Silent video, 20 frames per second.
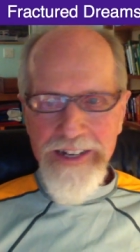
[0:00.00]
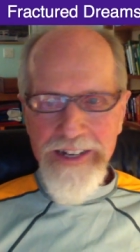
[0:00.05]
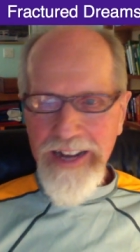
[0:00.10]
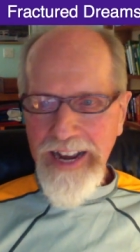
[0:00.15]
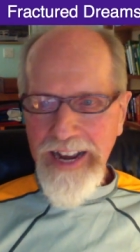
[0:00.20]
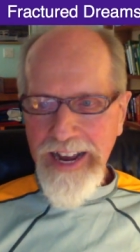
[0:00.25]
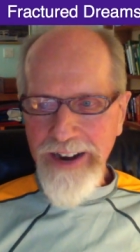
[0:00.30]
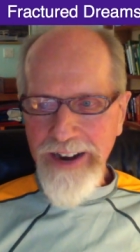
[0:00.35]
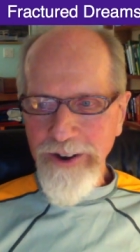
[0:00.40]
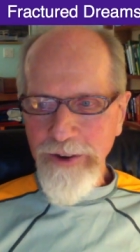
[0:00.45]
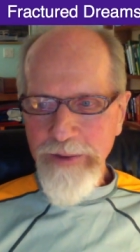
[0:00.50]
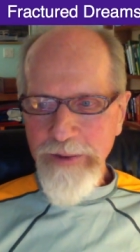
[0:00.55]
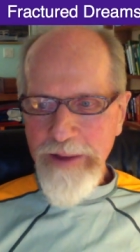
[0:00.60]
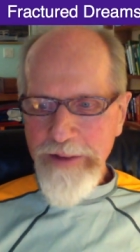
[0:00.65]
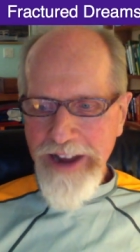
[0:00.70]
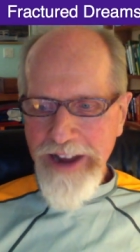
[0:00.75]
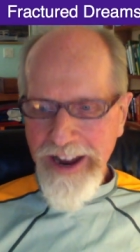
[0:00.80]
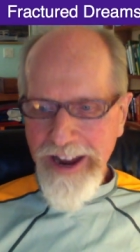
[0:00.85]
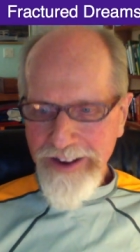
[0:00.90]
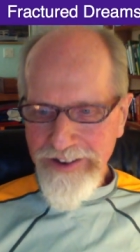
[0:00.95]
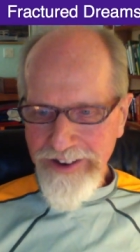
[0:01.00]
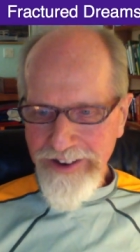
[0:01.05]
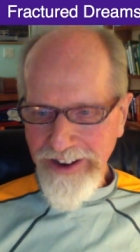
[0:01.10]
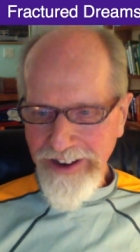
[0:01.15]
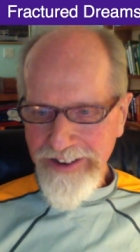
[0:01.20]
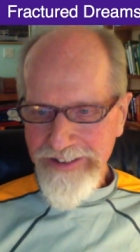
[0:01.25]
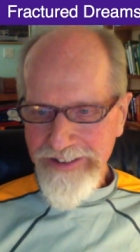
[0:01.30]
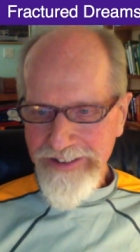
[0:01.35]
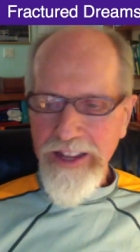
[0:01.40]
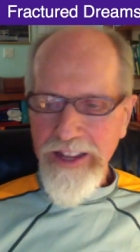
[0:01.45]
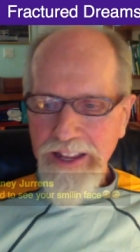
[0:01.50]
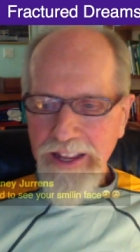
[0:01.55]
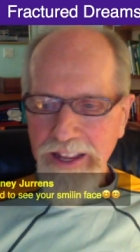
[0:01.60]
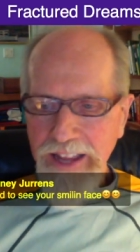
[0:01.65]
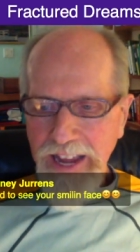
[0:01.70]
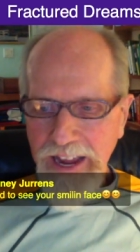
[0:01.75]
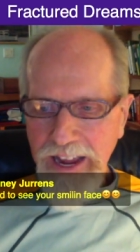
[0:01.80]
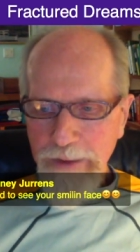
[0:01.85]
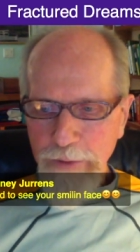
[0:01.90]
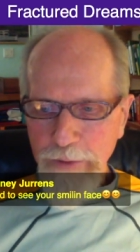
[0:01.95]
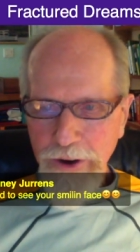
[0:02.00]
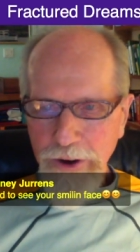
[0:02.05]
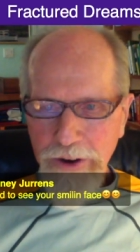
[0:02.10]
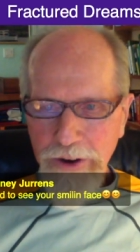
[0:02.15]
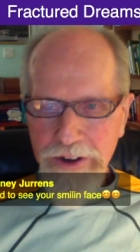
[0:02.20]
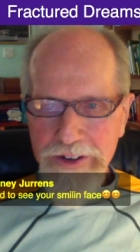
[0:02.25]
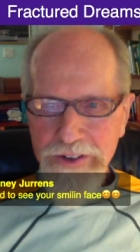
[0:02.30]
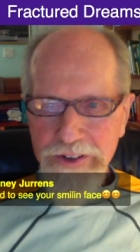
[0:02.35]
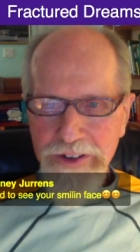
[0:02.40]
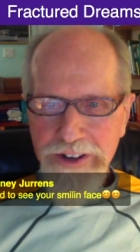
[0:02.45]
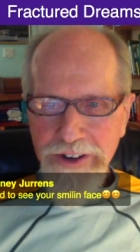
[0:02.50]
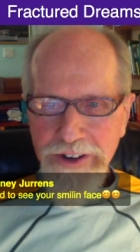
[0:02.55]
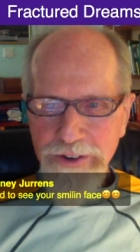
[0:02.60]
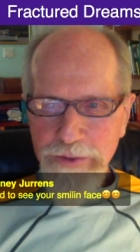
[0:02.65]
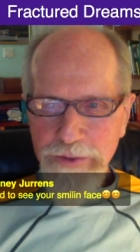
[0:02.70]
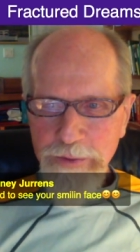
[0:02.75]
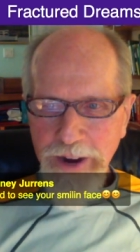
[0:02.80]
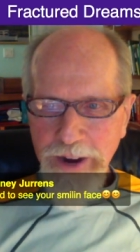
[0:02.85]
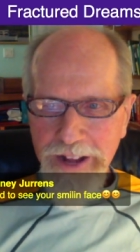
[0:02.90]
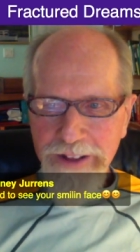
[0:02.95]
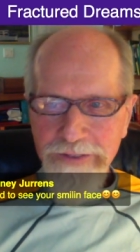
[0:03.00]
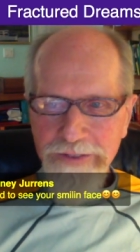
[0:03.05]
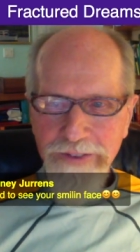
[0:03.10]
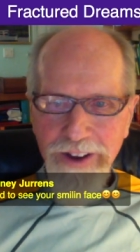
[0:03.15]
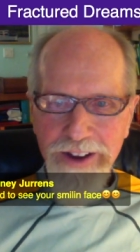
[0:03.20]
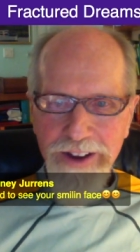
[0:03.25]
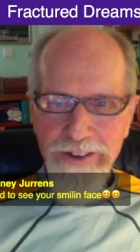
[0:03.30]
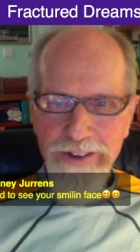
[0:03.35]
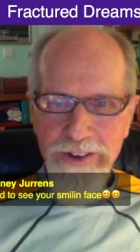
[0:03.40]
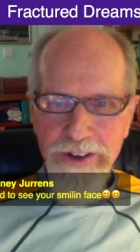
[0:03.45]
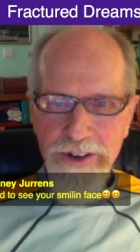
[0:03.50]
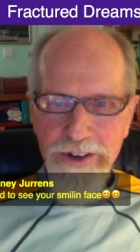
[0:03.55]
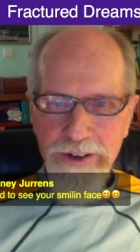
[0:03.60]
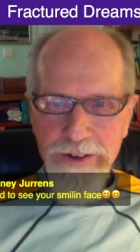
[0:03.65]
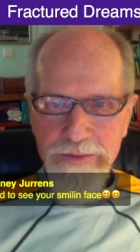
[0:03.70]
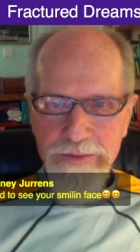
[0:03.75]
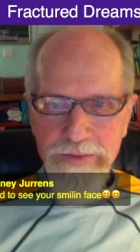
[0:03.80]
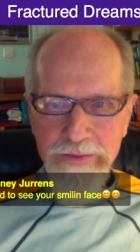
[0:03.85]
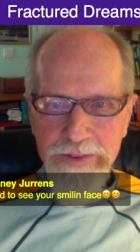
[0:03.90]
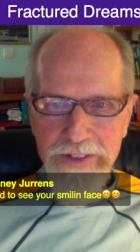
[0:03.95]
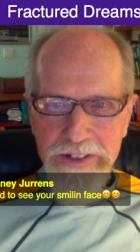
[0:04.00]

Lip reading: I don't know, maybe next year. Yeah, bro, good to see your smiling face too.